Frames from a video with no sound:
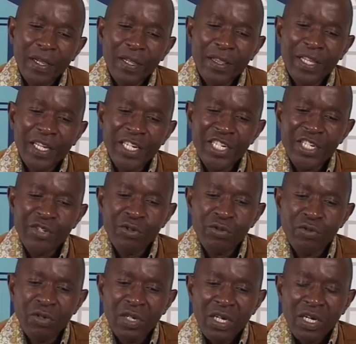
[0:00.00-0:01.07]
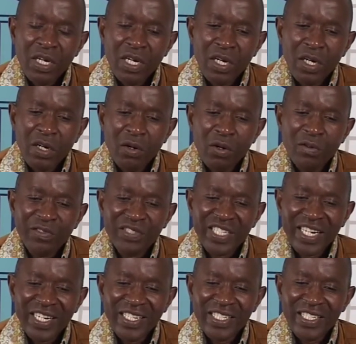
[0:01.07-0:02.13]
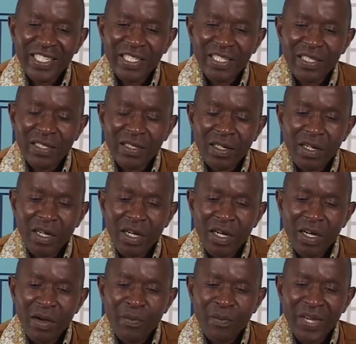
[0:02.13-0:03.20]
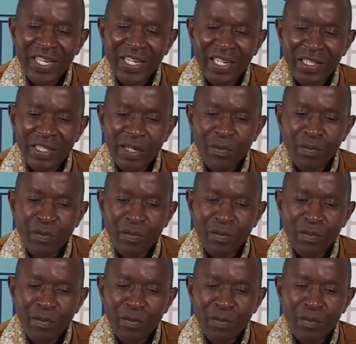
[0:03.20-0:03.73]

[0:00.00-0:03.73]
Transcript: the issue of challenges making the